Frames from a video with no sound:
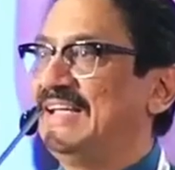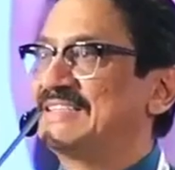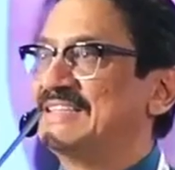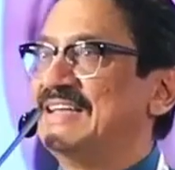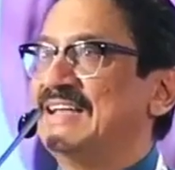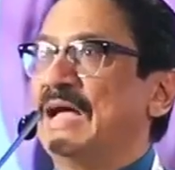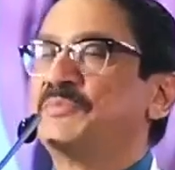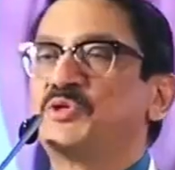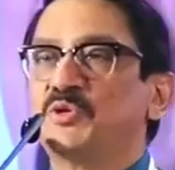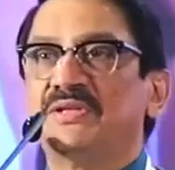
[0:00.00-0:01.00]
days. I
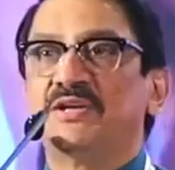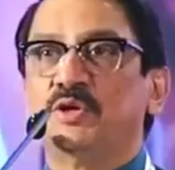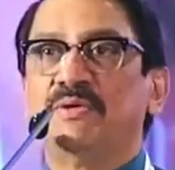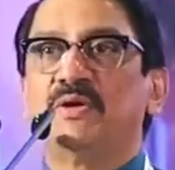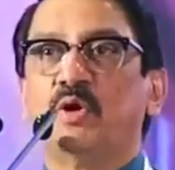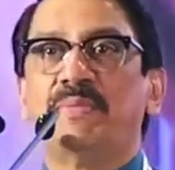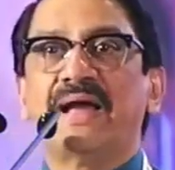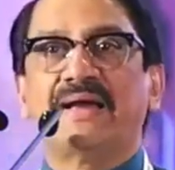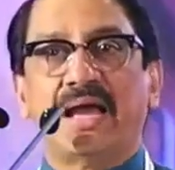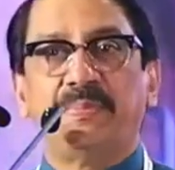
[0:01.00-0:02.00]
am sure that you will go
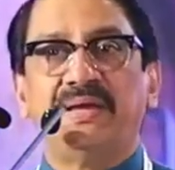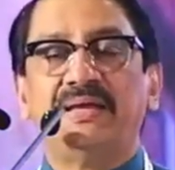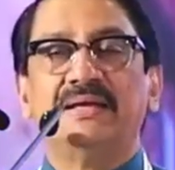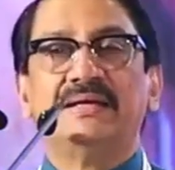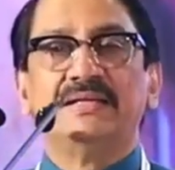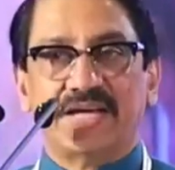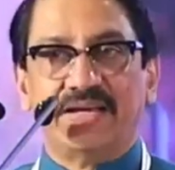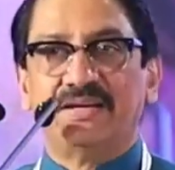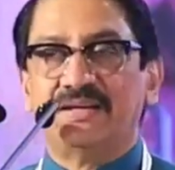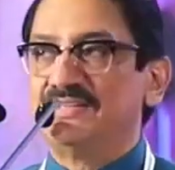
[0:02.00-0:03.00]
back happy
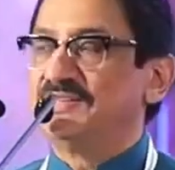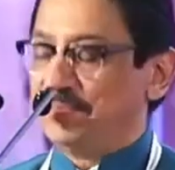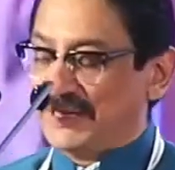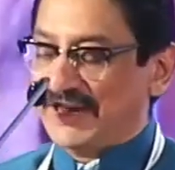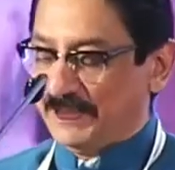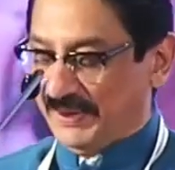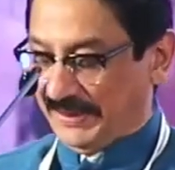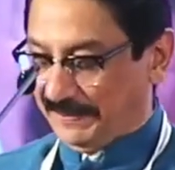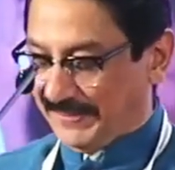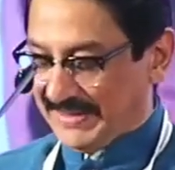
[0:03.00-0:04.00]
tired but happy.